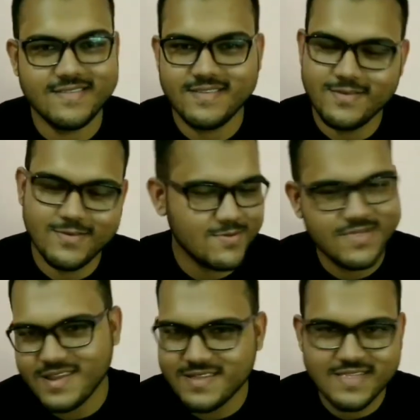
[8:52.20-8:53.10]

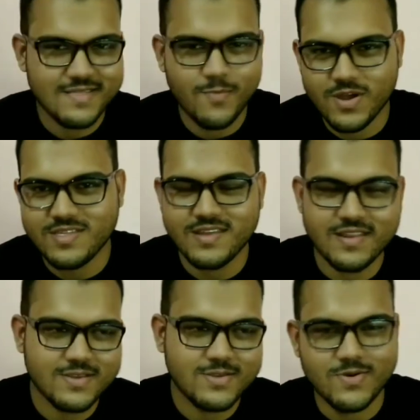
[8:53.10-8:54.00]
one thing
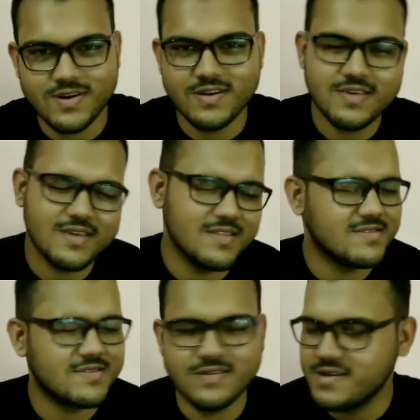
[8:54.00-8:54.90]
leads to another, and it's
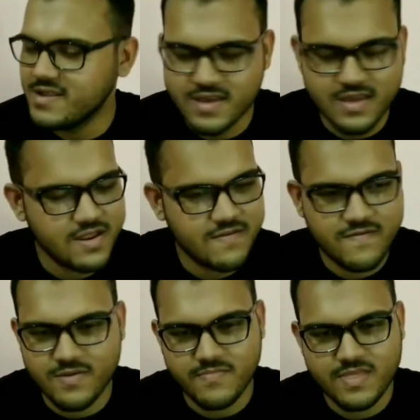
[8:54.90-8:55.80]
a really great
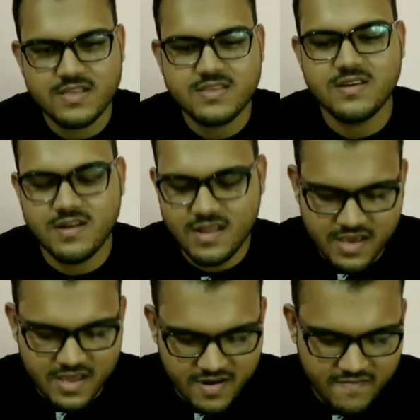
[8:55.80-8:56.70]
film. It's a really
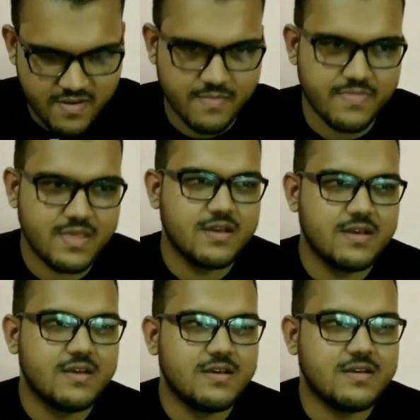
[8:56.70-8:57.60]
great film,
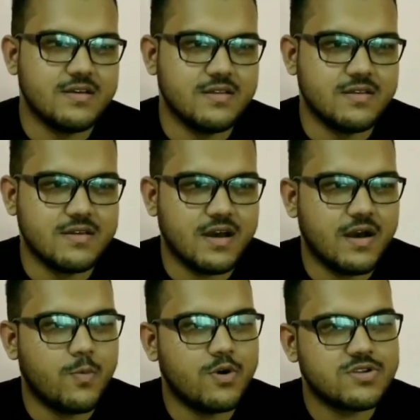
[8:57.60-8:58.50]
and I
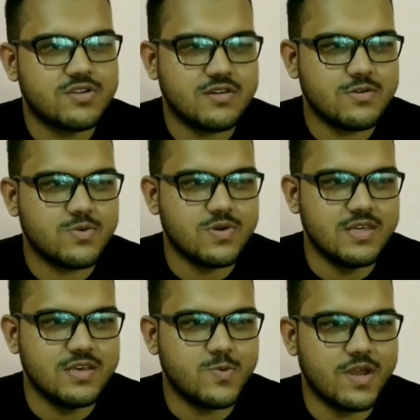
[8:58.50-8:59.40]
watched
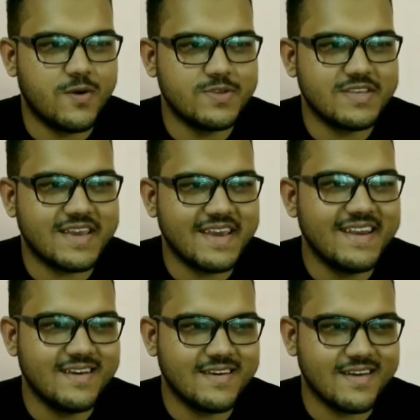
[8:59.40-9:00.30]
Swades when I was a
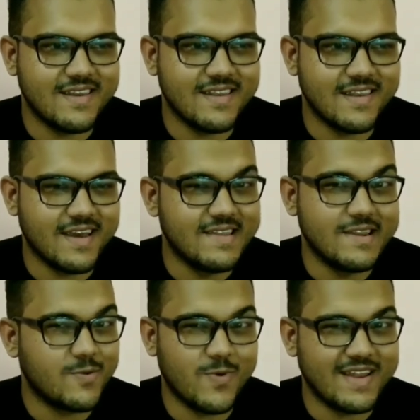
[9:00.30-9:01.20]
kid, and I didn't
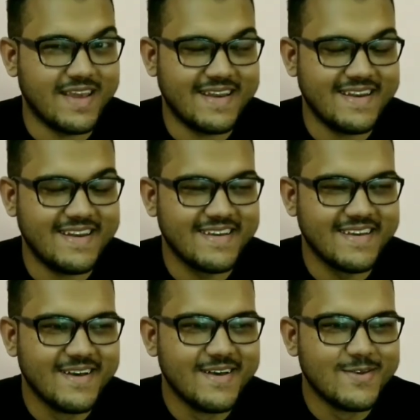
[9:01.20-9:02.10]
quite get it,
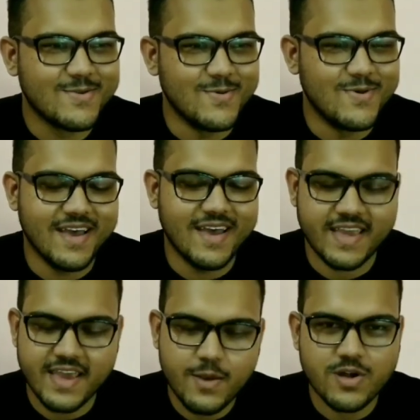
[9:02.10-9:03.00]
so I
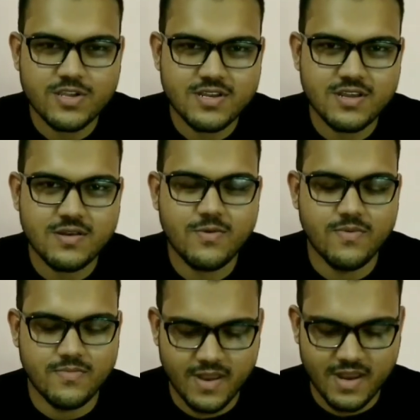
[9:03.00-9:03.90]
again watched it
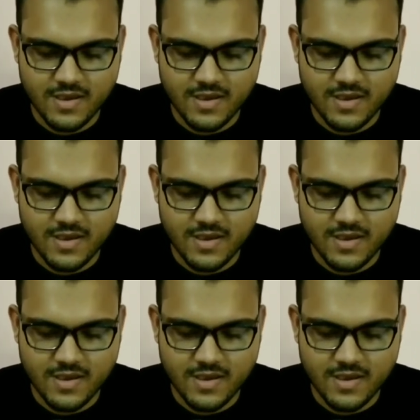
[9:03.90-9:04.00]
when I